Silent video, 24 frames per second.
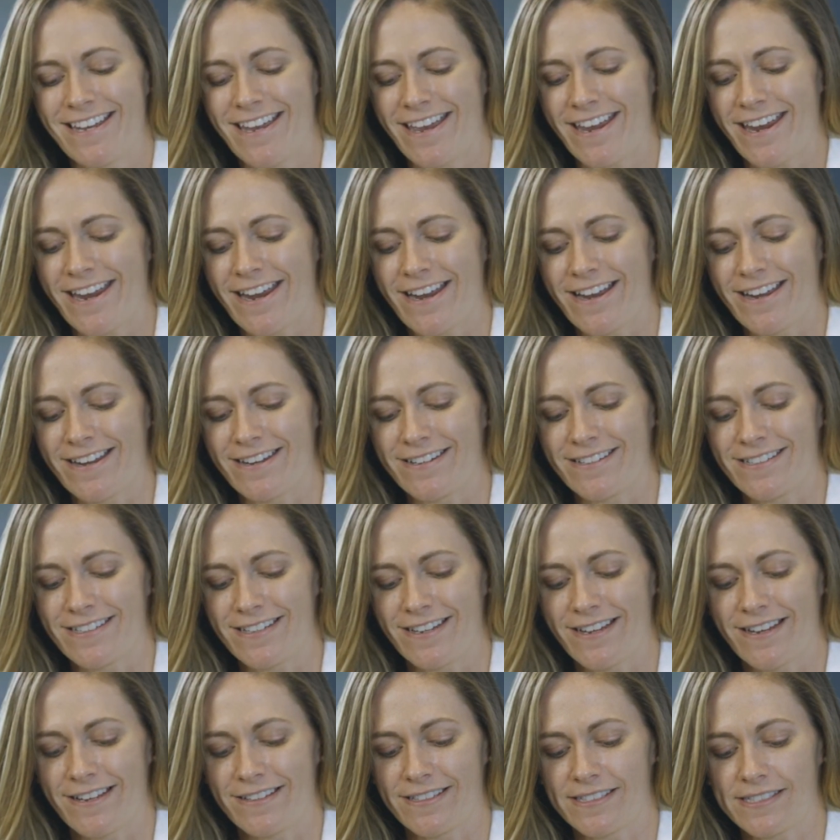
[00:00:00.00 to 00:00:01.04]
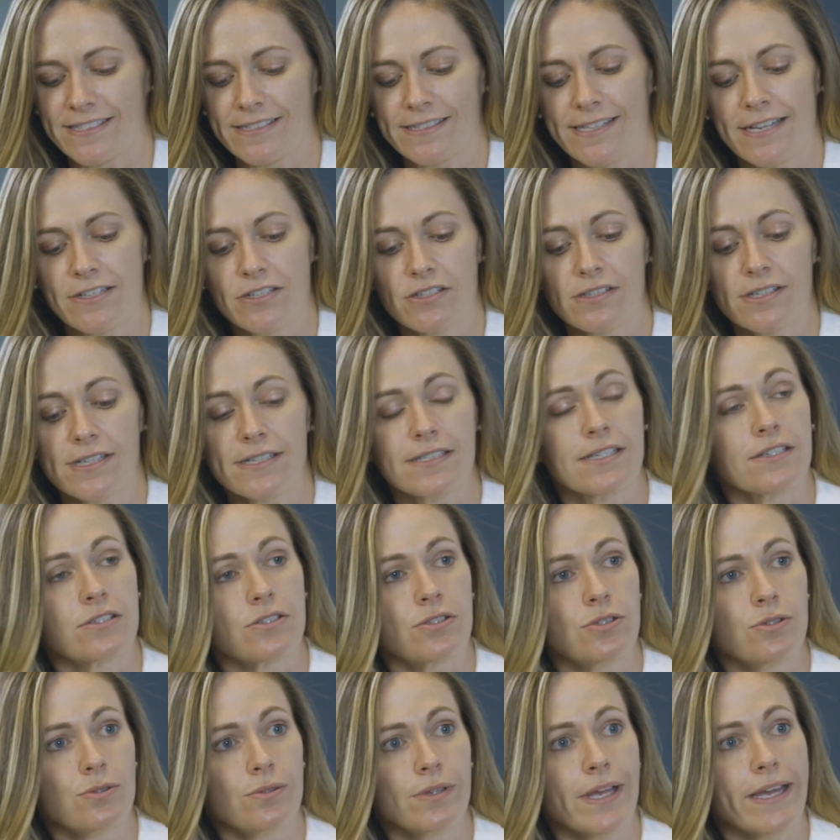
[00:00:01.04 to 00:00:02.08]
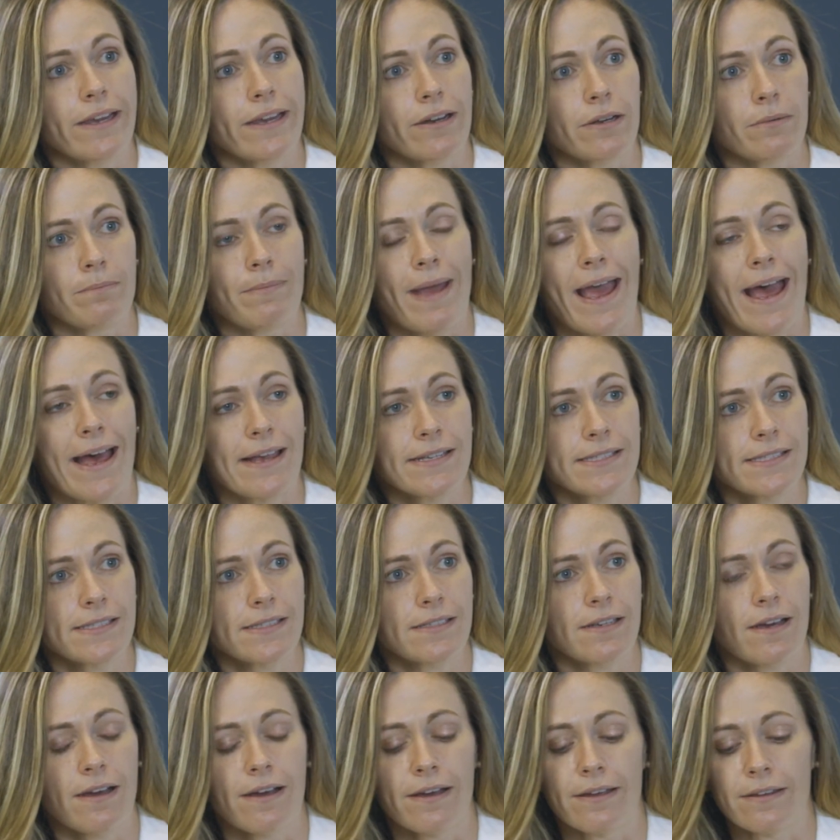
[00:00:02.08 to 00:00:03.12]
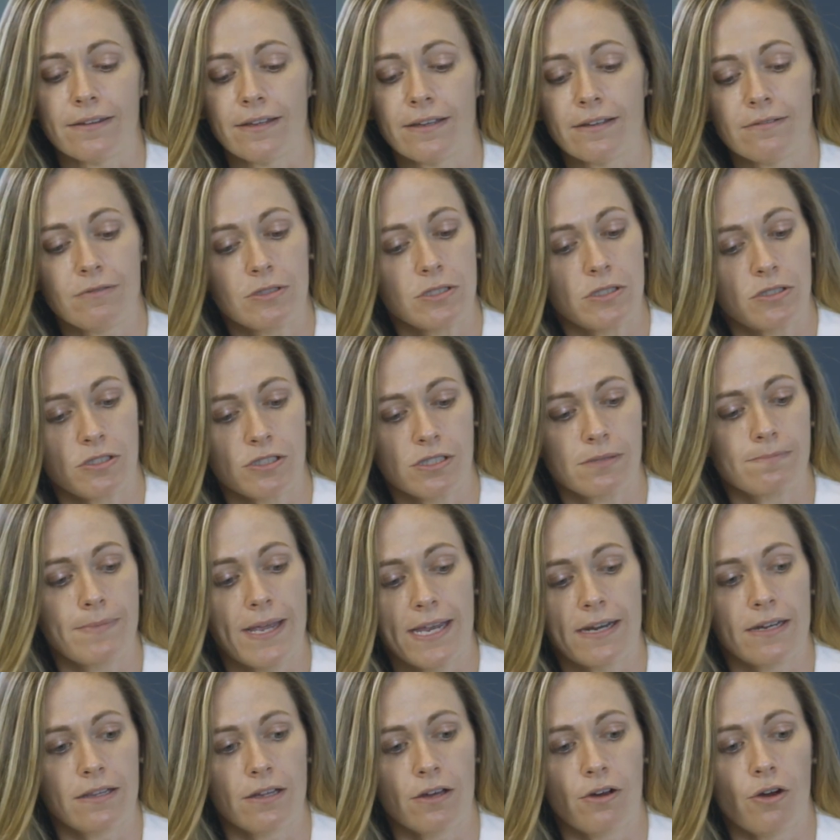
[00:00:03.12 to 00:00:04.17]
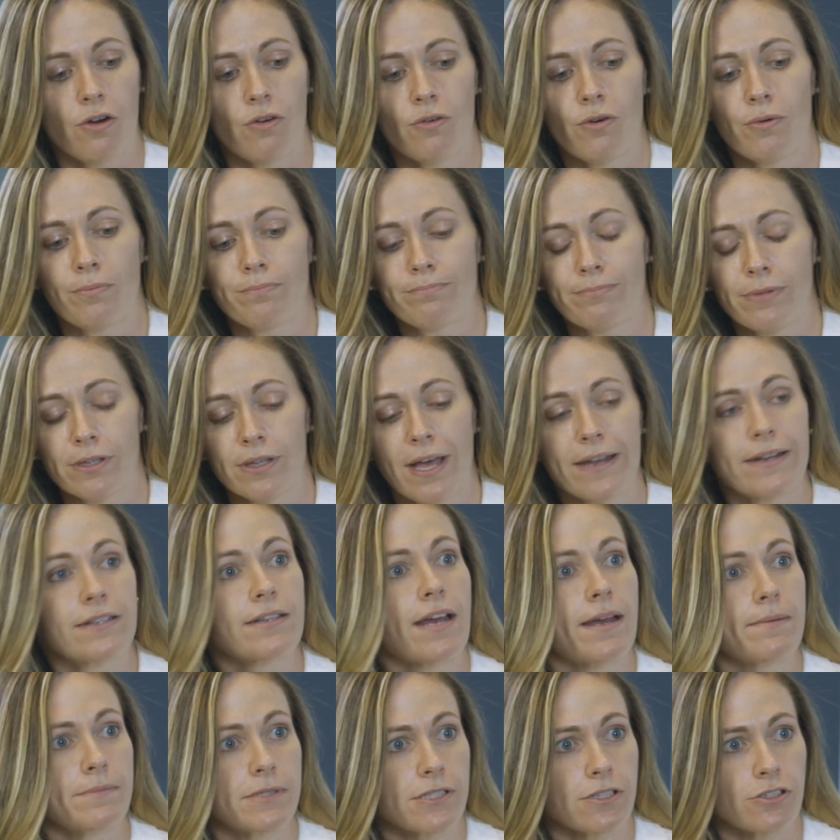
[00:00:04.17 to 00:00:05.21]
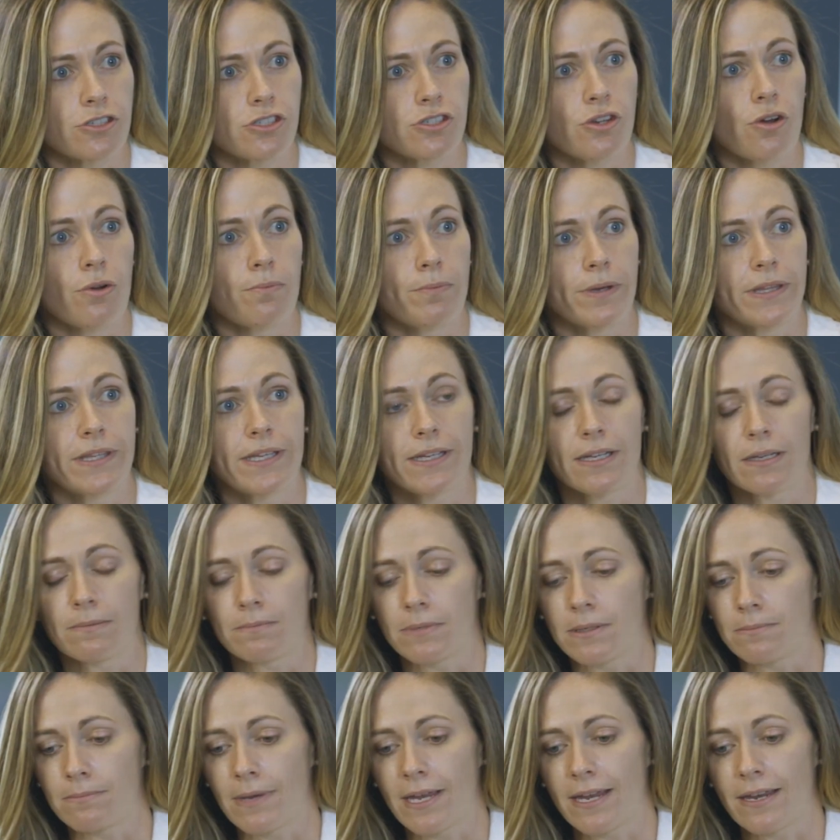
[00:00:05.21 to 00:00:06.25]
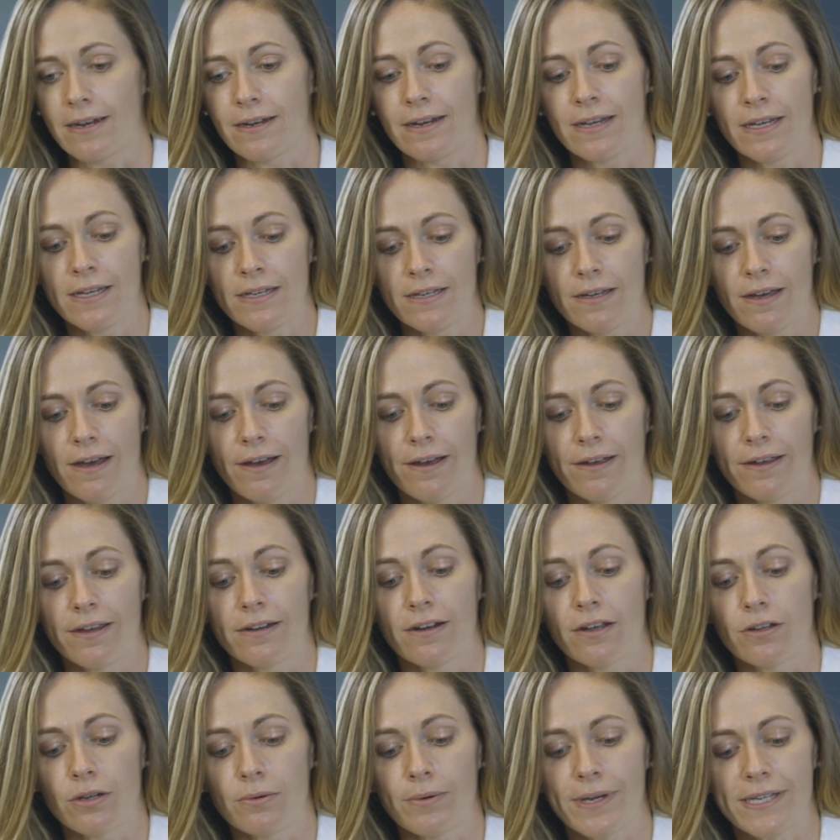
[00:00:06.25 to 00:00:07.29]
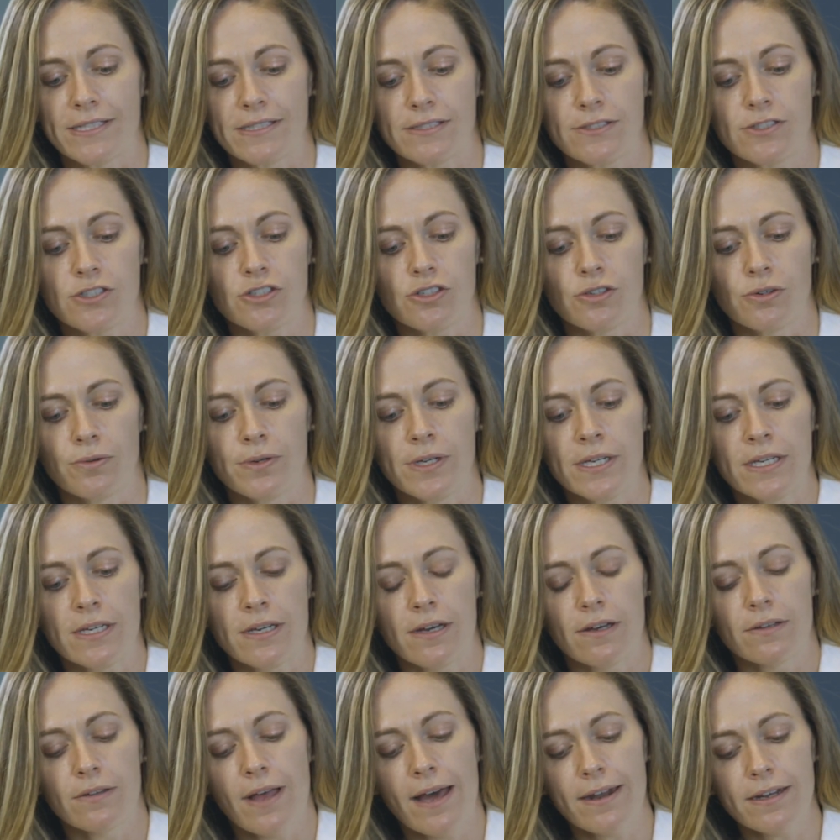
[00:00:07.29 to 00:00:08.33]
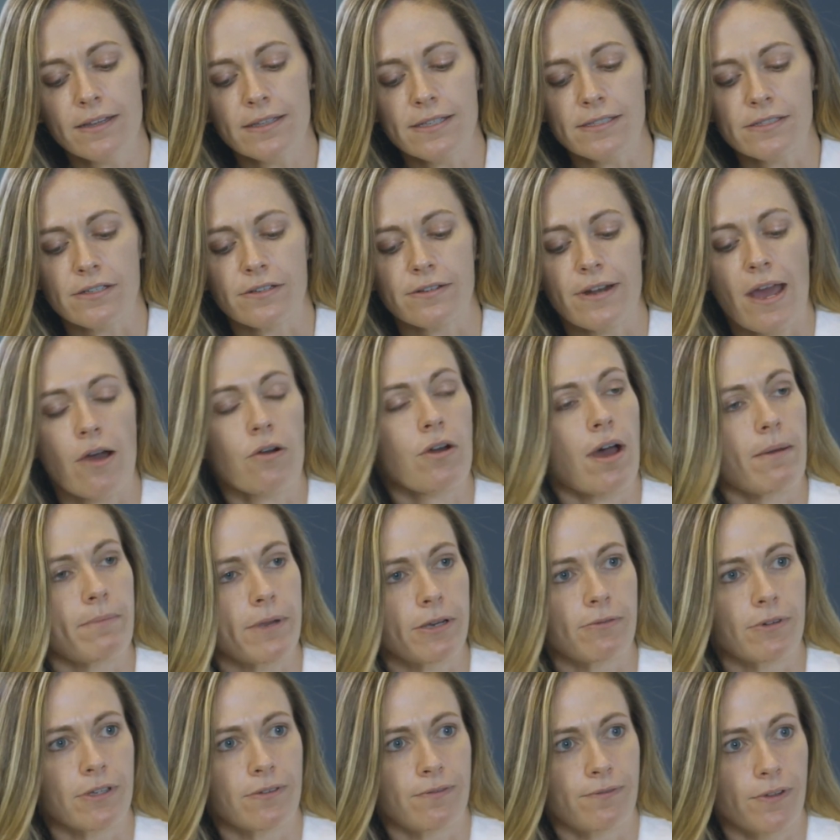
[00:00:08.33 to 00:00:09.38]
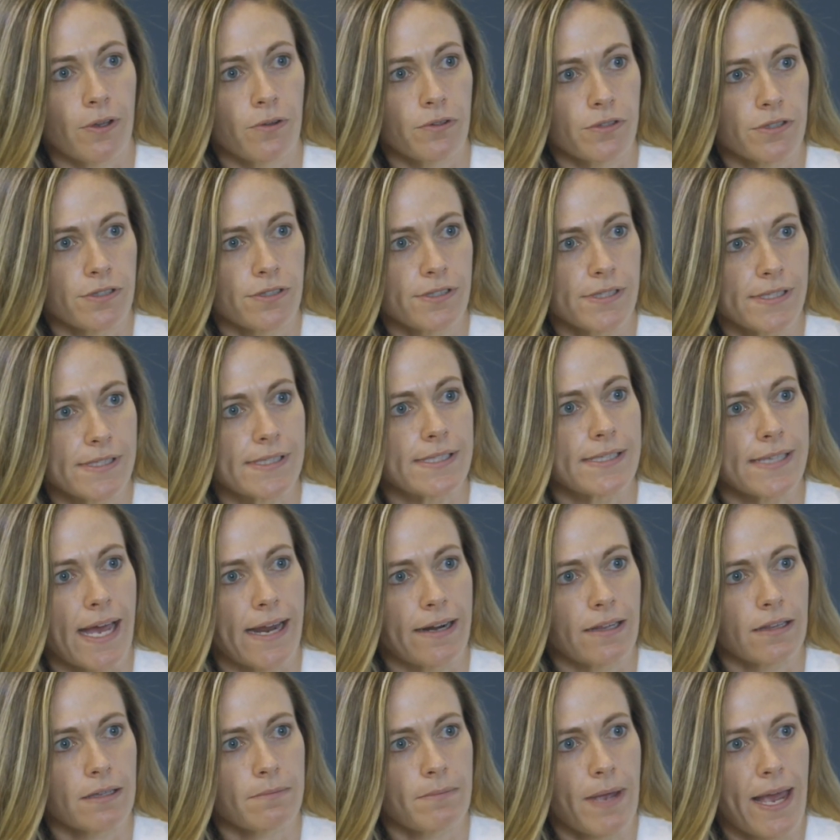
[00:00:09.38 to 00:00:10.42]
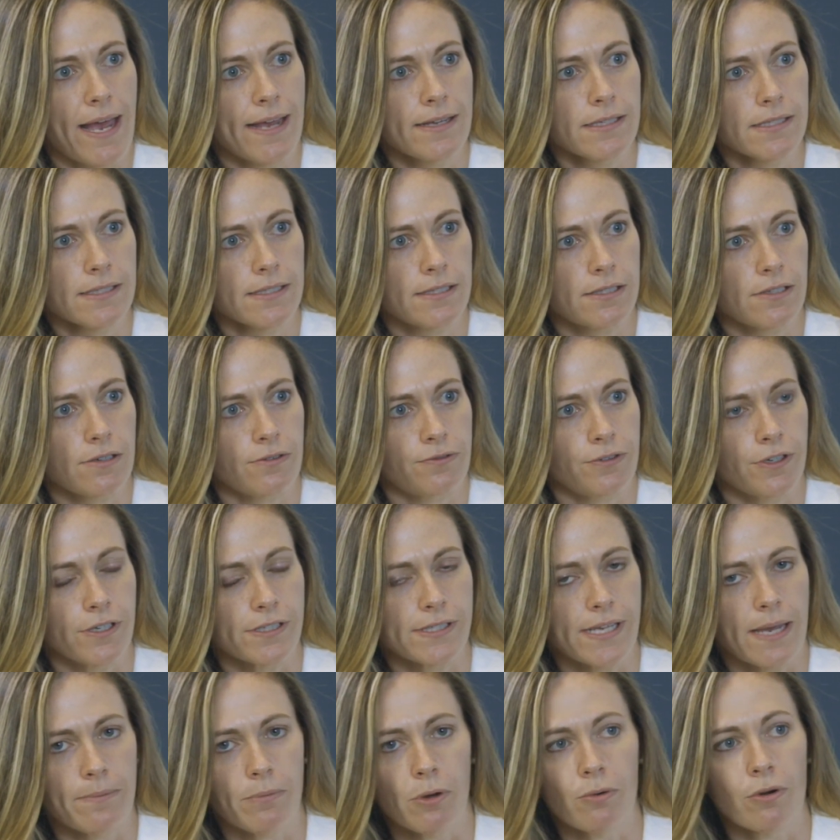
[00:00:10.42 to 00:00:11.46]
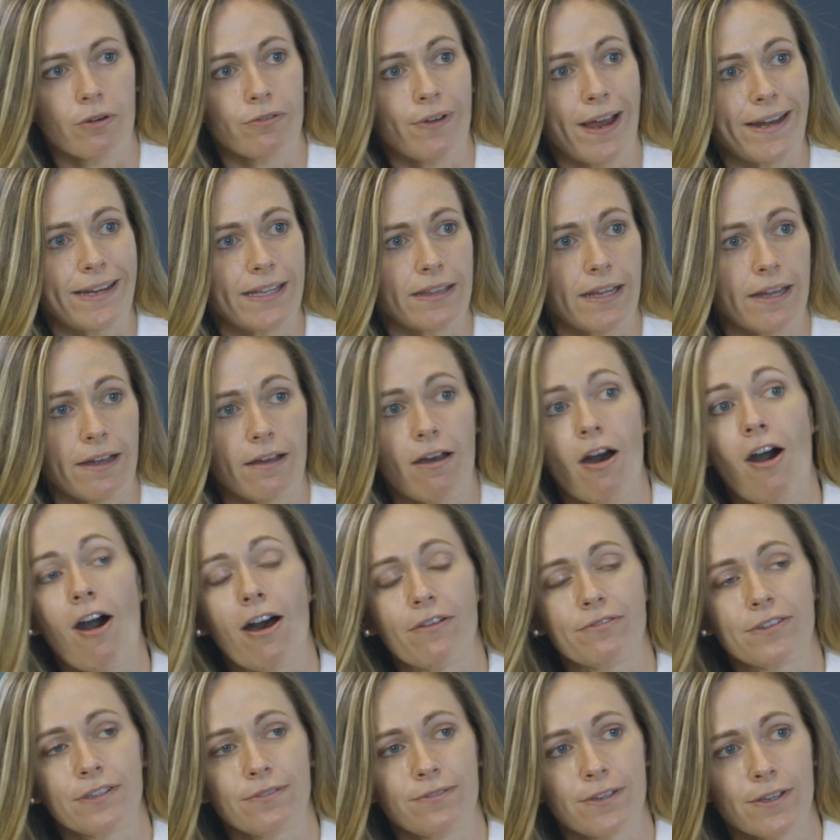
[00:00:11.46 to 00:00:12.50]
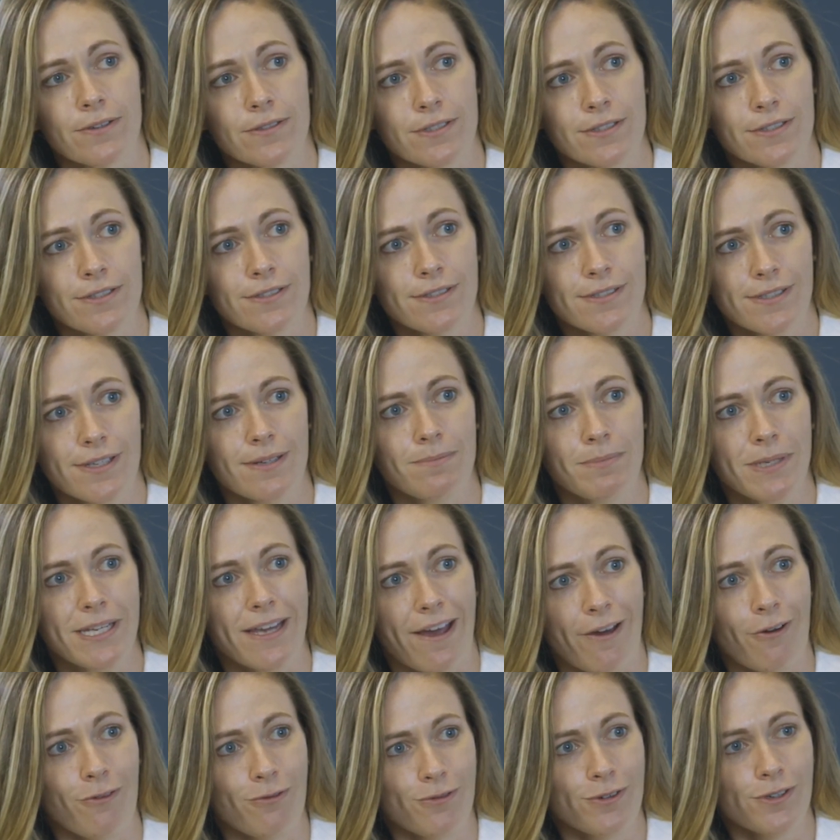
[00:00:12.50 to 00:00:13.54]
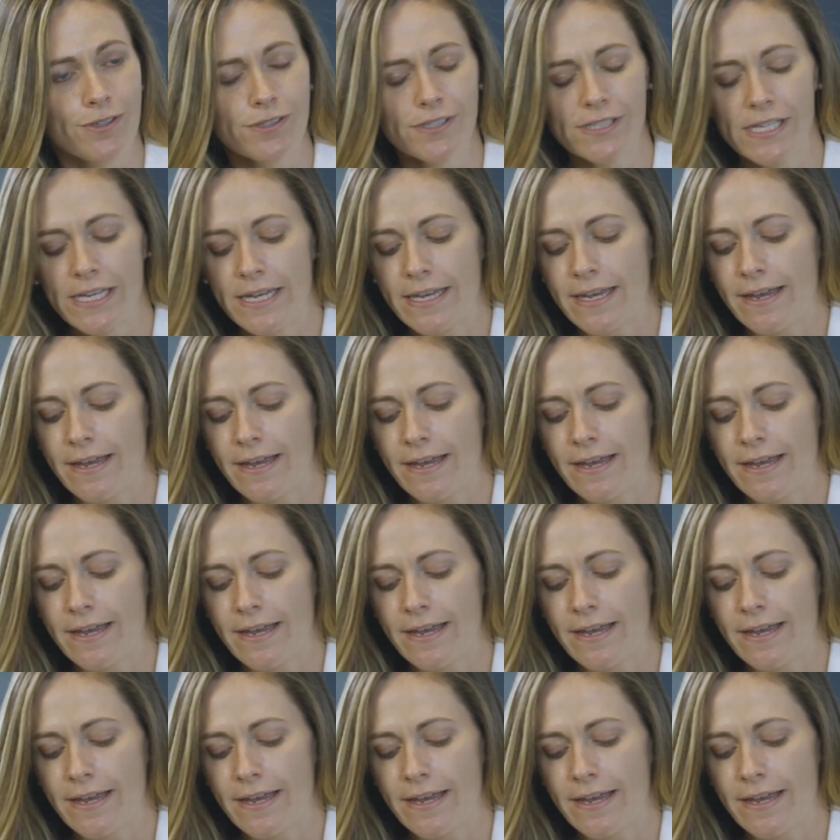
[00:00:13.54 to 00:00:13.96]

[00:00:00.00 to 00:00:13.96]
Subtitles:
And this essentially is a 2-layered mask that is just made in the home. A lot of times they're sewn, but they can be made in other ways too. A lot of these are now coming with filters inside of the mask. So for example, we're finding that coffee filters can be helpful.